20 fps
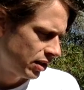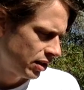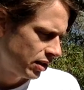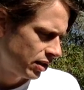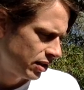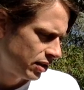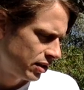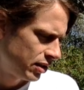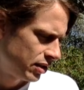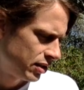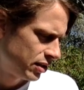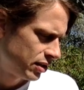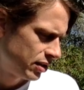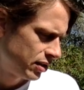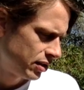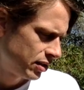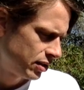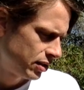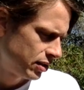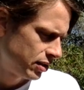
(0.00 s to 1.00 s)

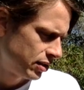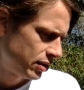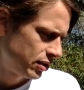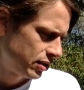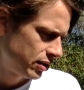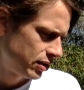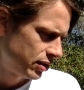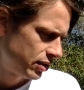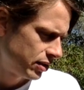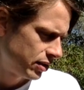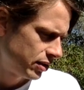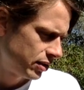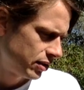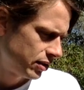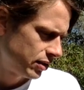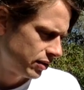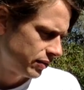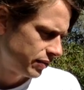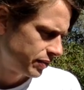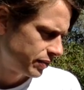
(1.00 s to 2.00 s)

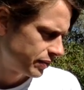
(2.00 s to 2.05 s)
Nothing is said.